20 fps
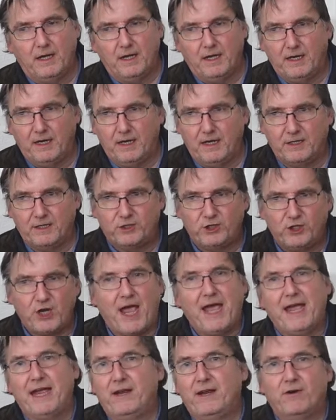uh,
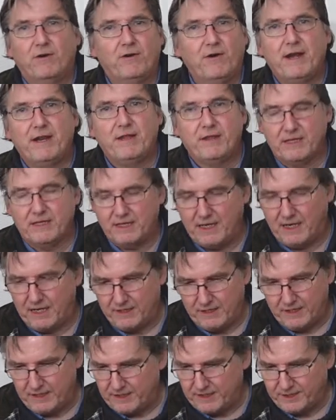chain or anything
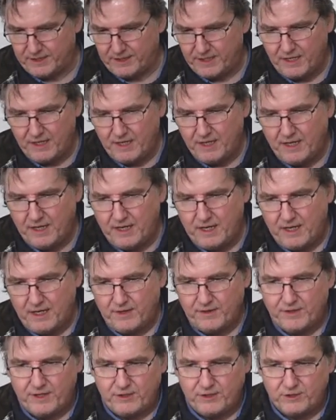like this.
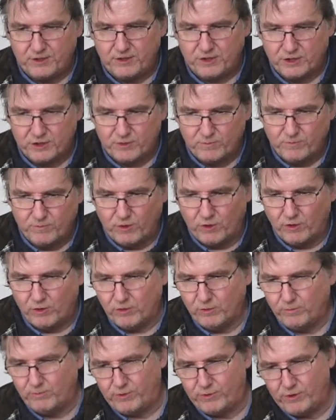They're just a
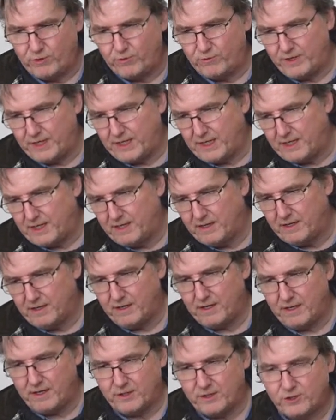small brewery,
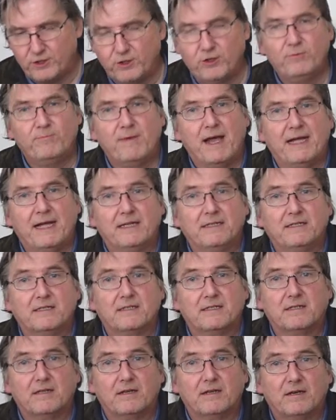uh, two
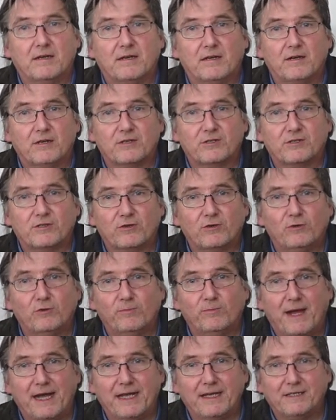mates, uh,
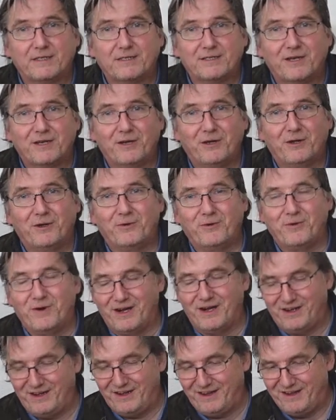schoolmates who
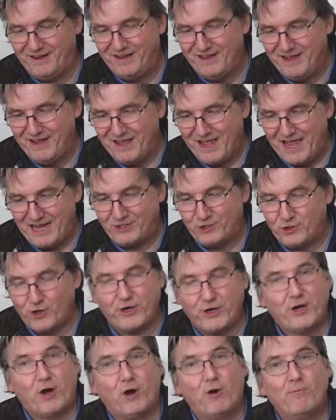uh,
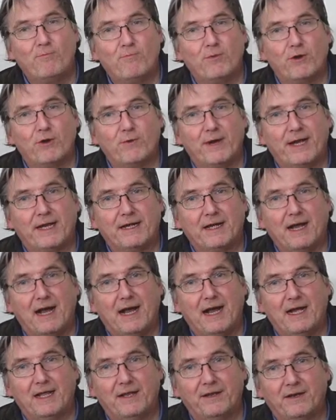enjoyed home brewing
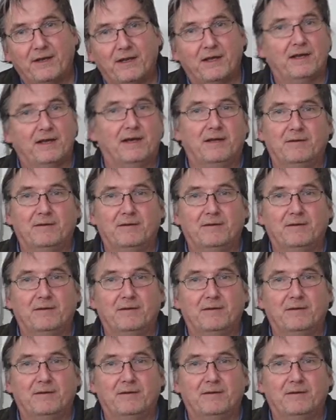and